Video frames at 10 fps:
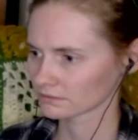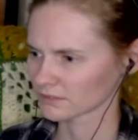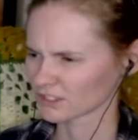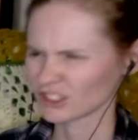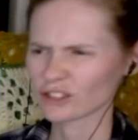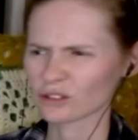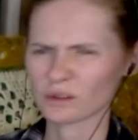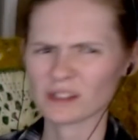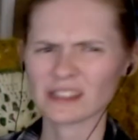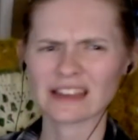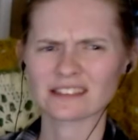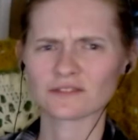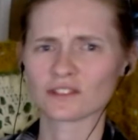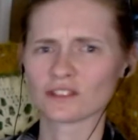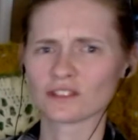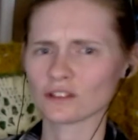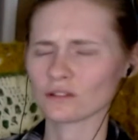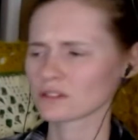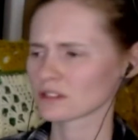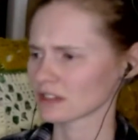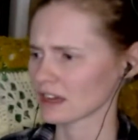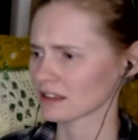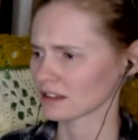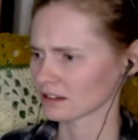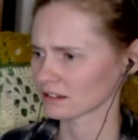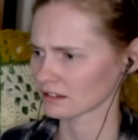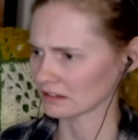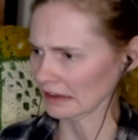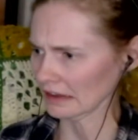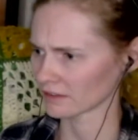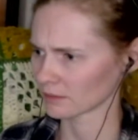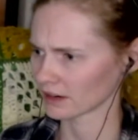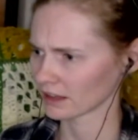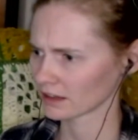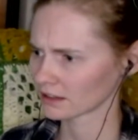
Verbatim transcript: Jeez, what could I stuff do to the other everybody?